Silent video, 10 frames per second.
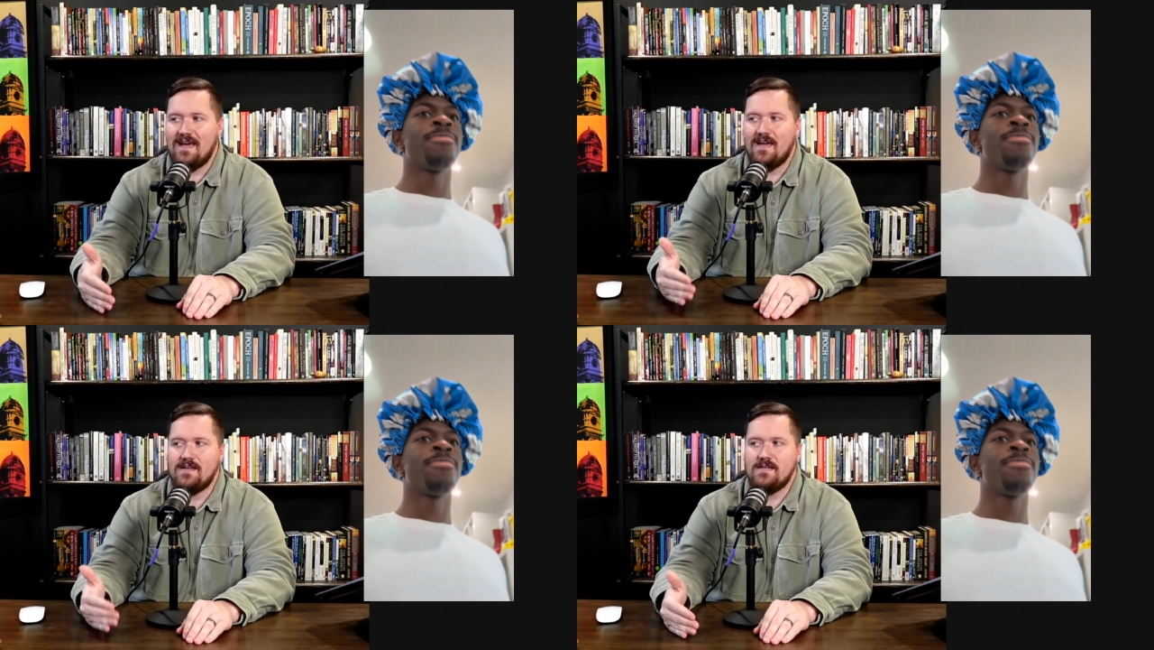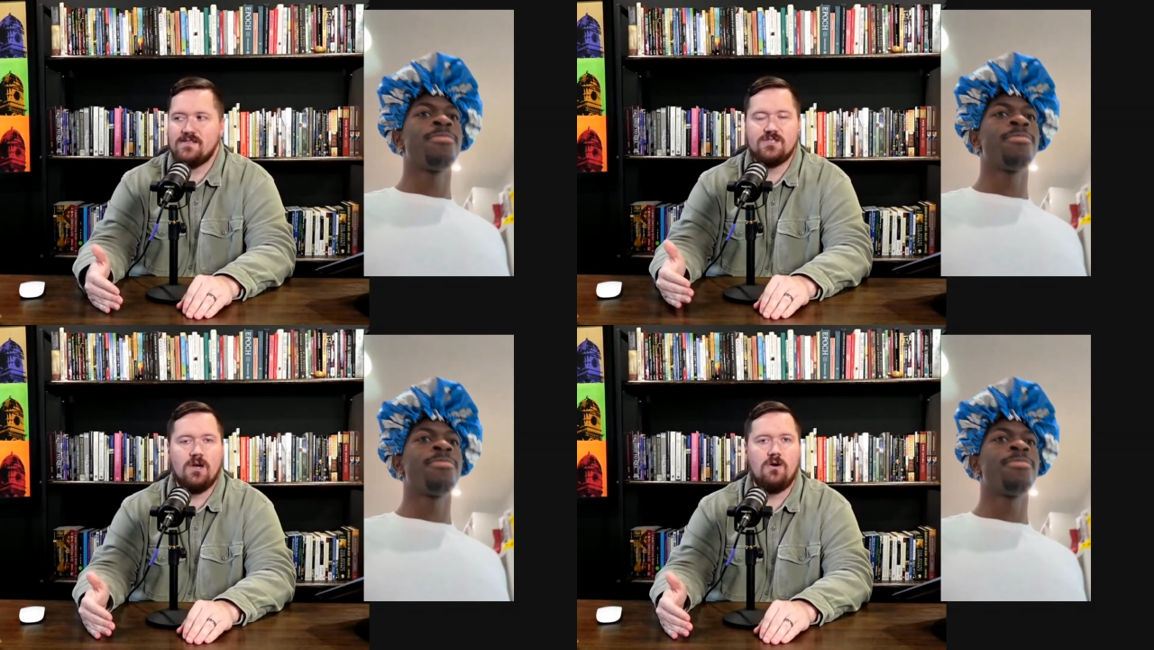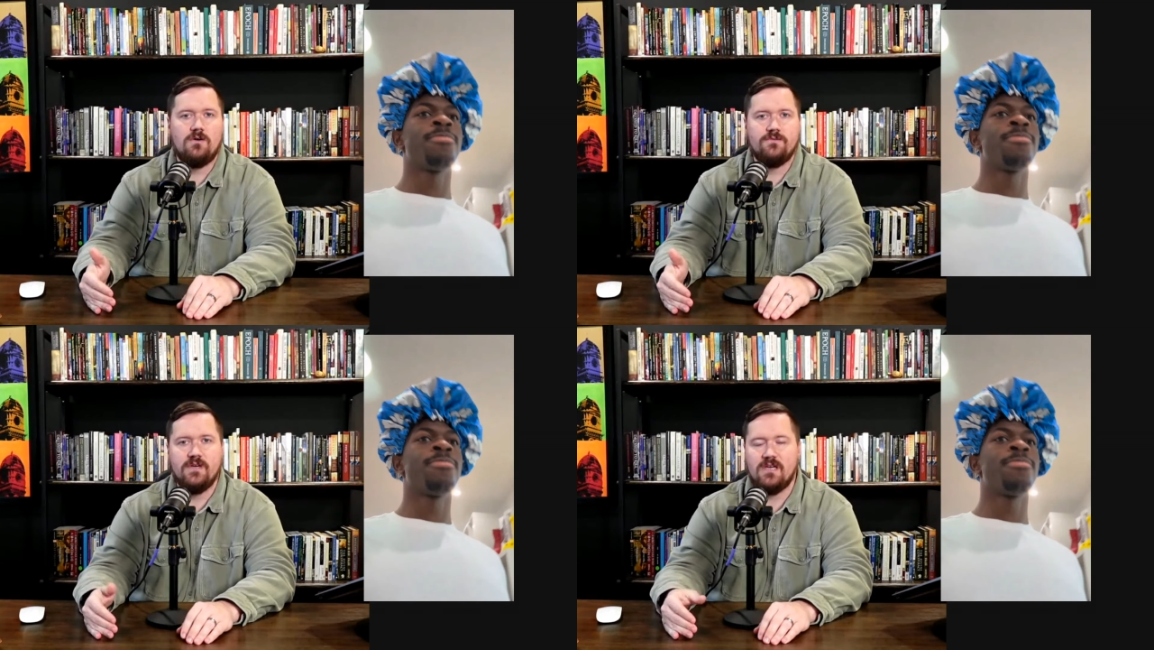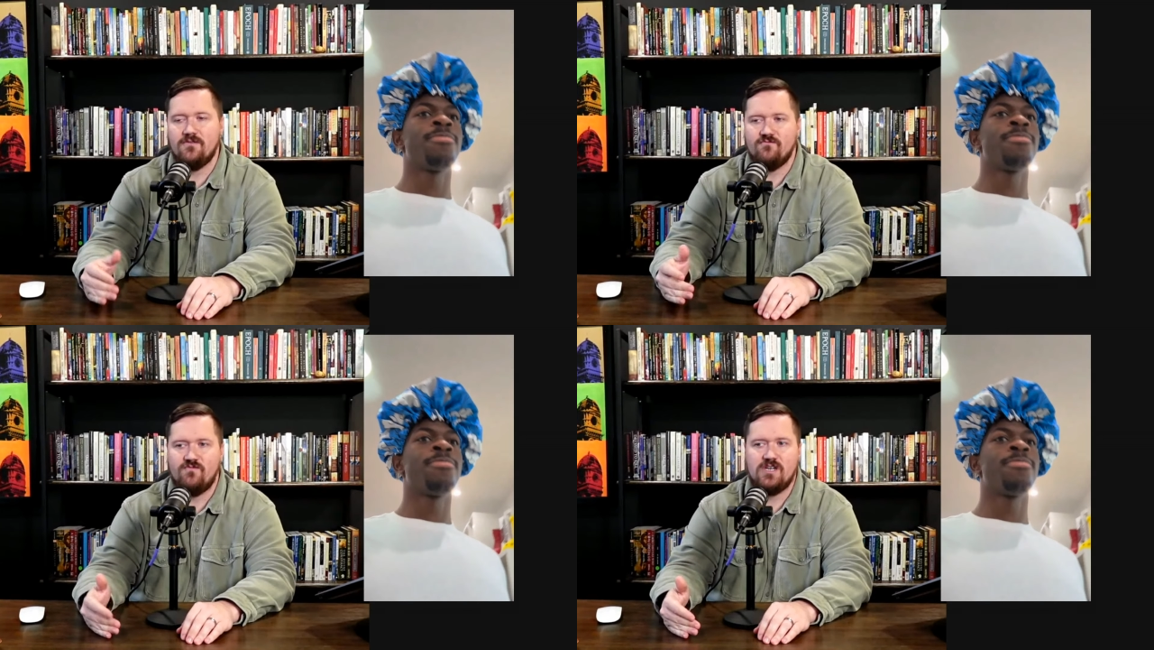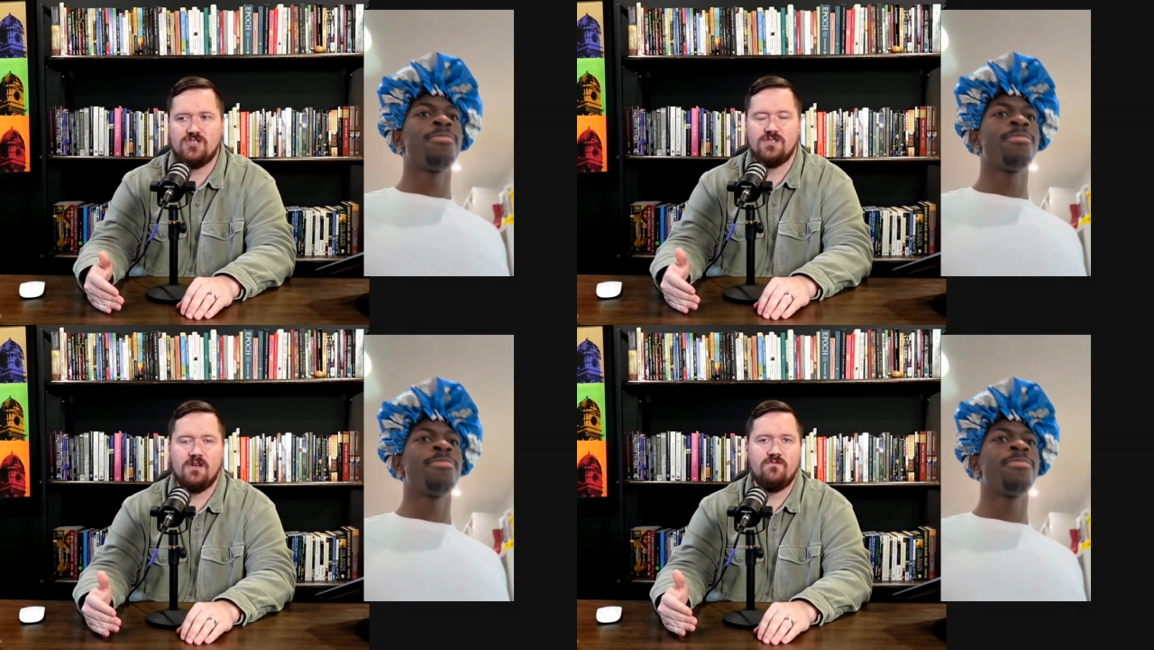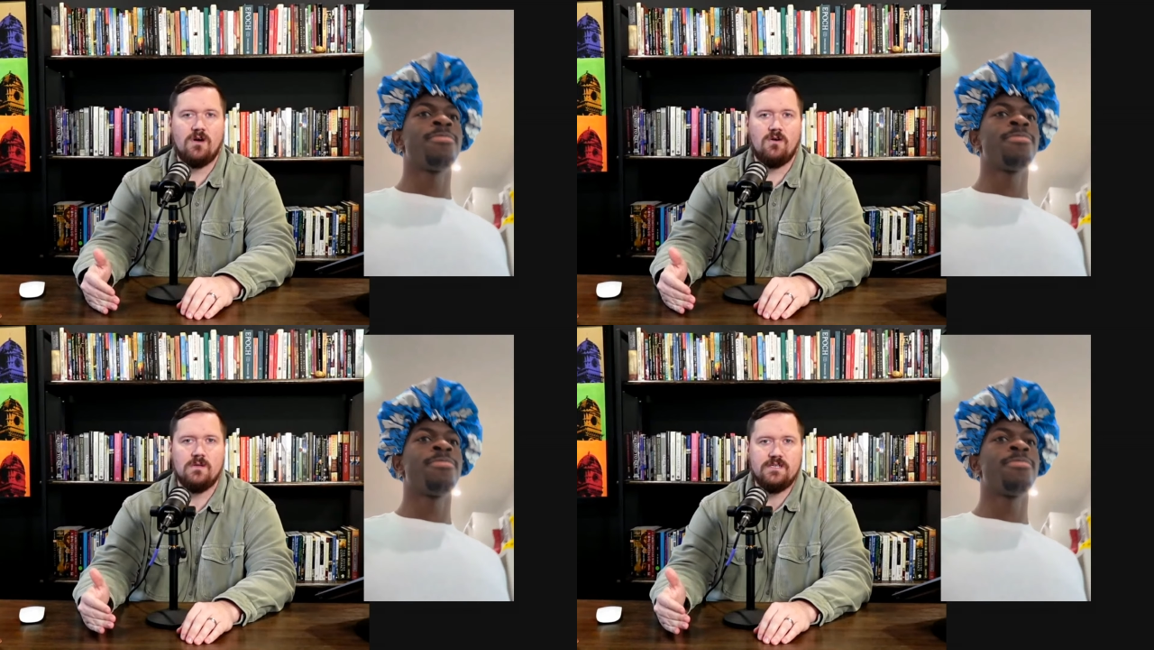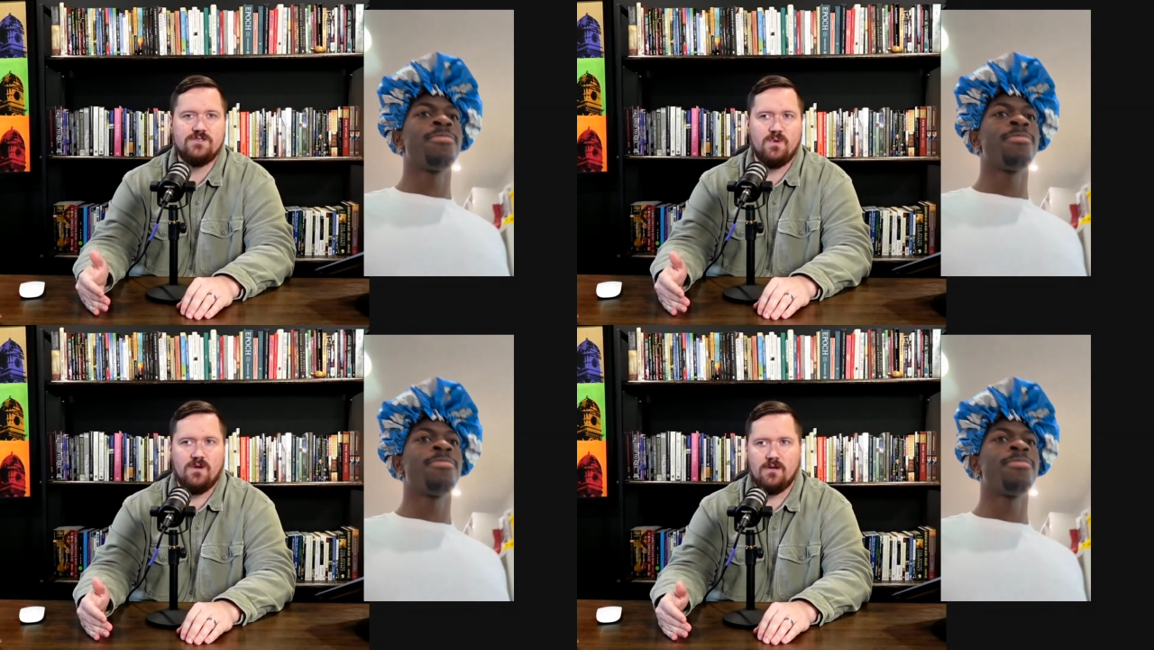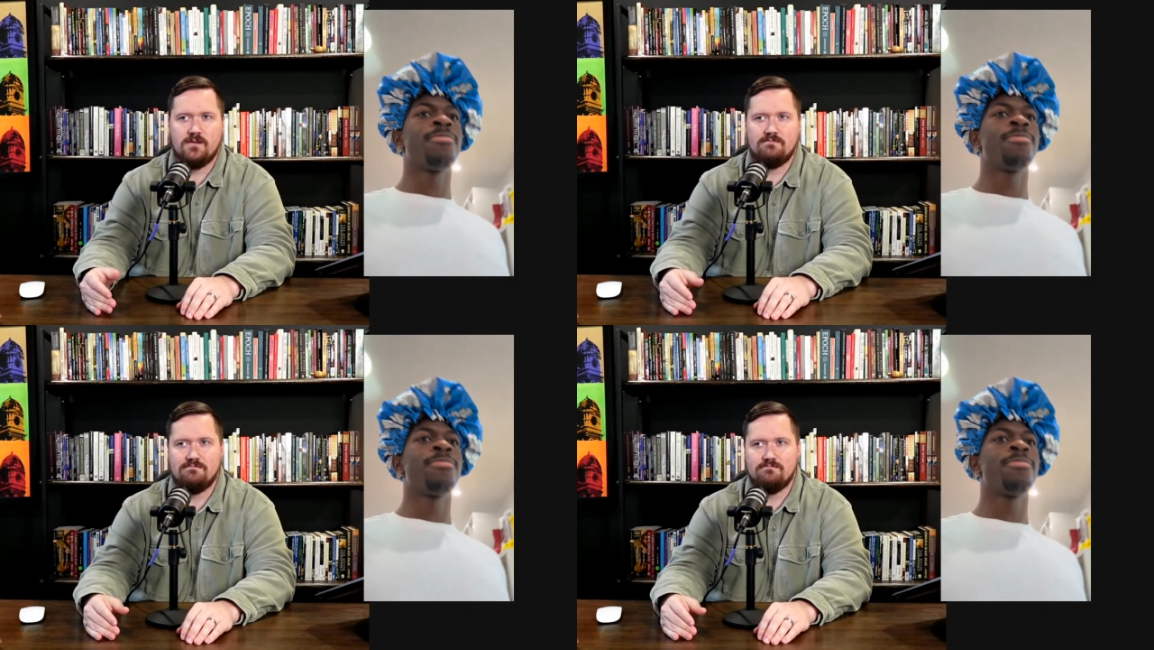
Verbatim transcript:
Speaker 1: that is called the conviction of the Holy Spirit.